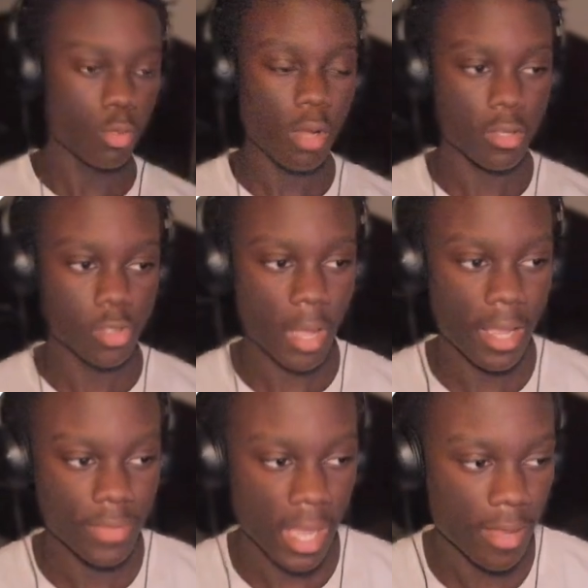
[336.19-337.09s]
also
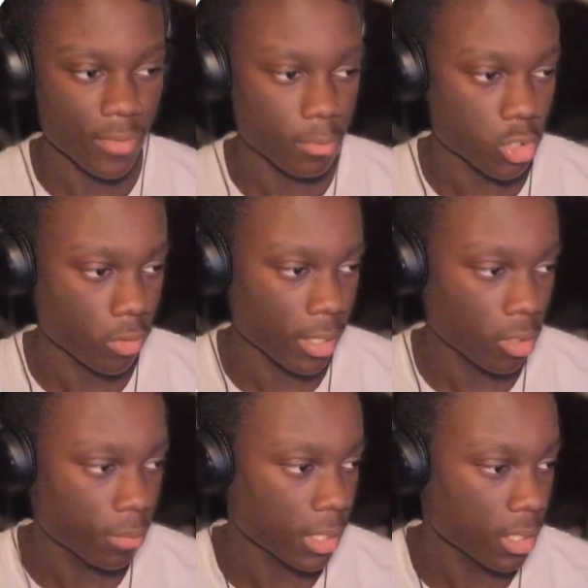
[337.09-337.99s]
have to have them
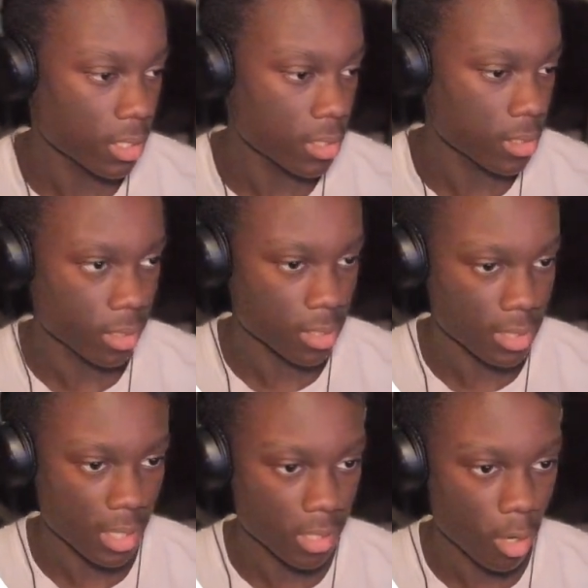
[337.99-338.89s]
trail, because
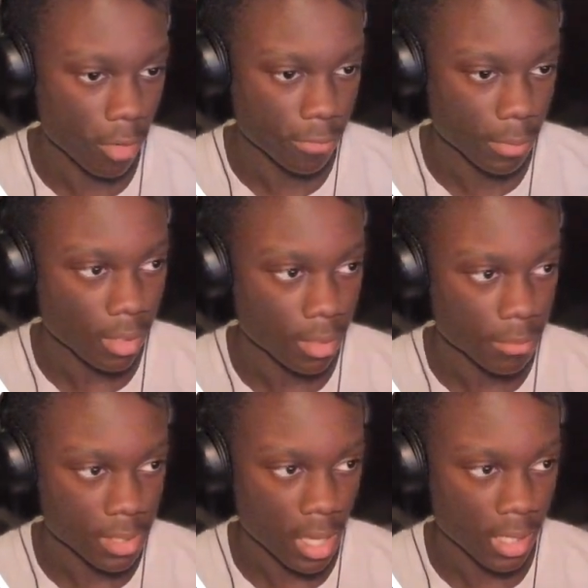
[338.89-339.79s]
set it off meter
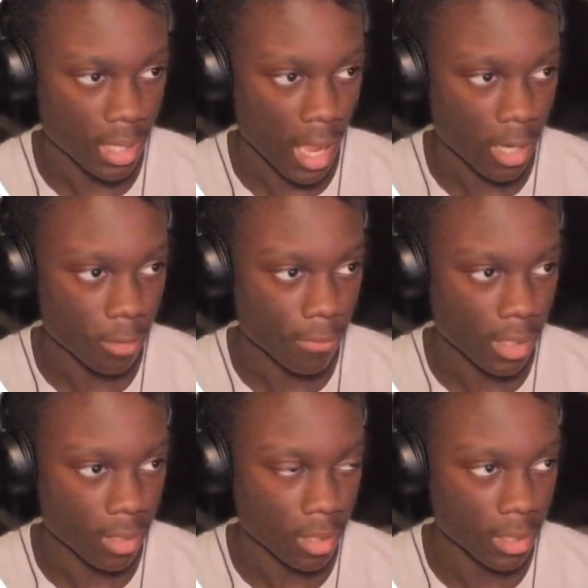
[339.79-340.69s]
it's not going to
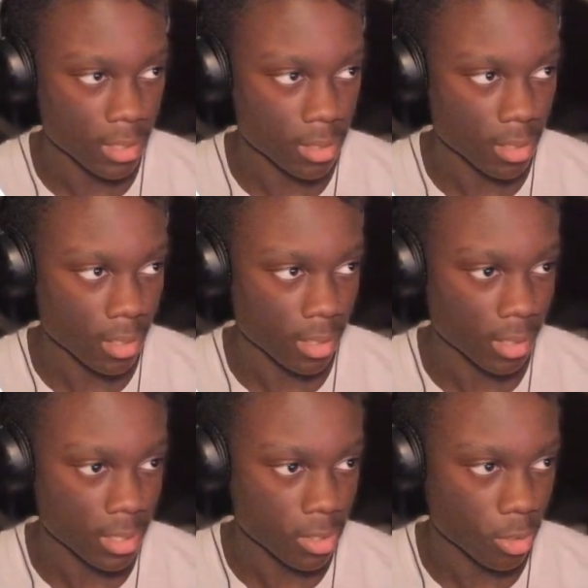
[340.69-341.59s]
aggravate
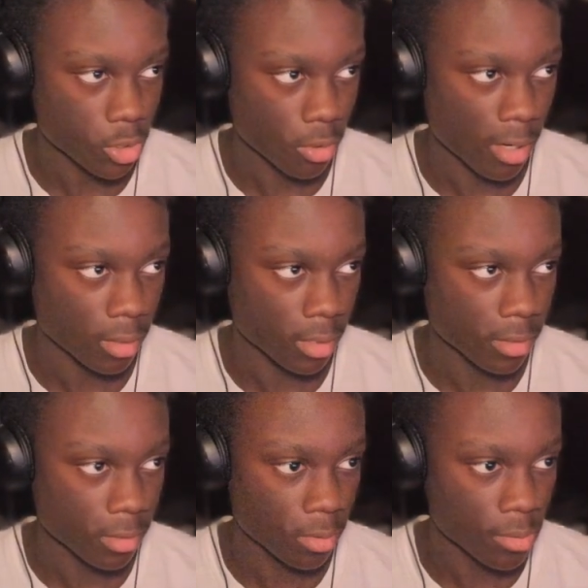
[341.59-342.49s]
unless they're
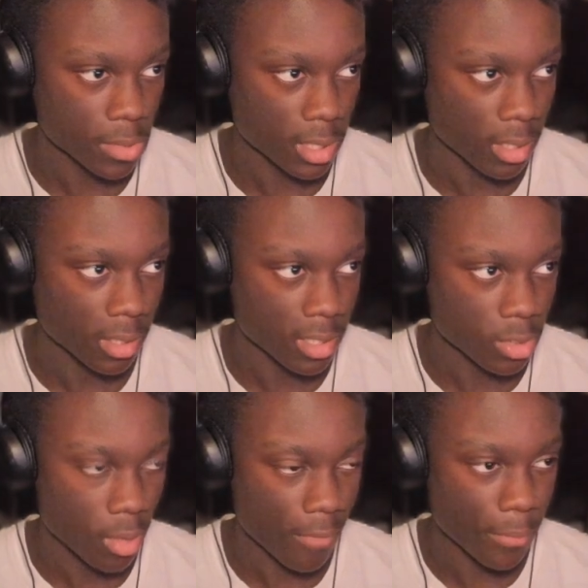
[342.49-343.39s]
trailing, you know what I'm saying?
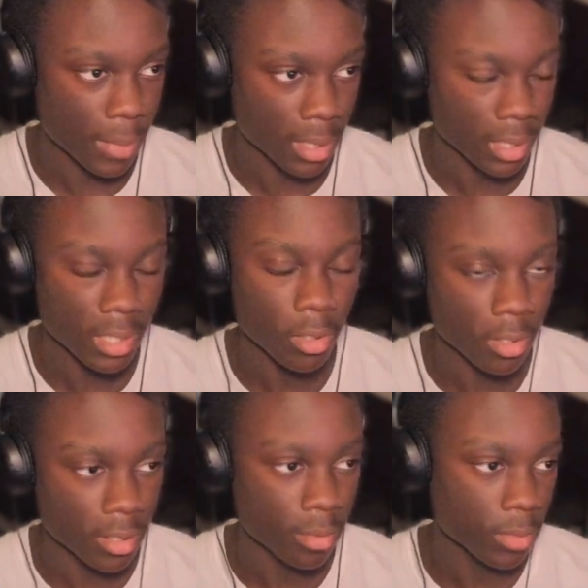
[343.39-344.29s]
Unless you have a big lead
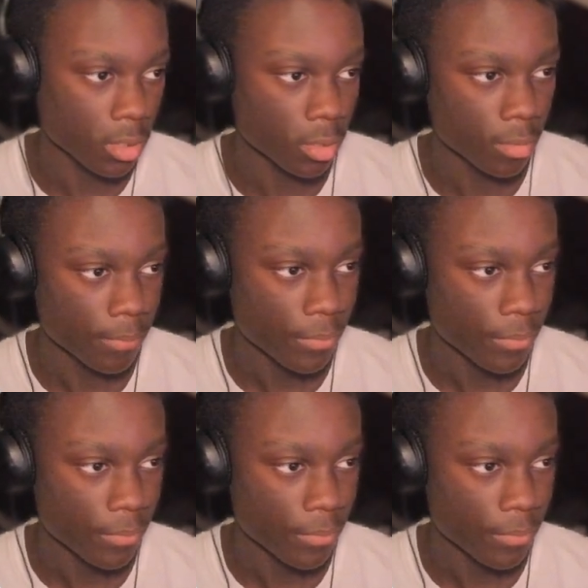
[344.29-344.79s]
on them, you know.